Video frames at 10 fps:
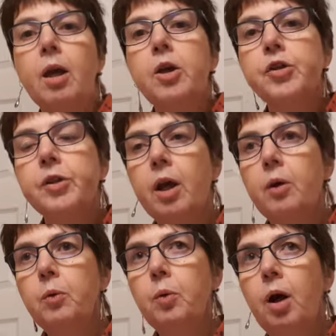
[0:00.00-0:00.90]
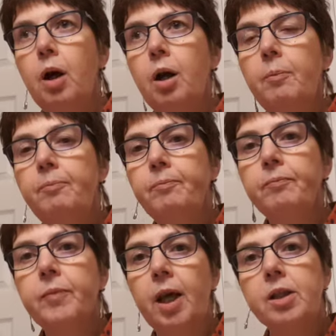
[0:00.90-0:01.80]
So
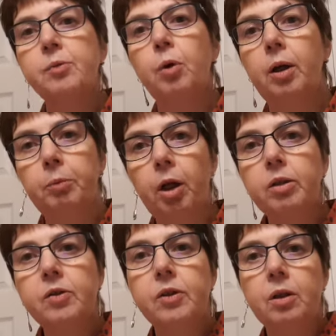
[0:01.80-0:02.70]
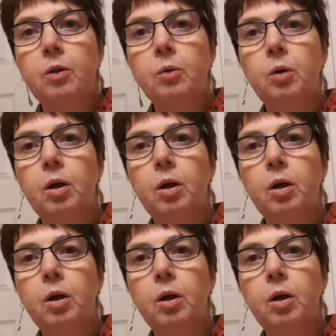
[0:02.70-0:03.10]
that's what I'm going to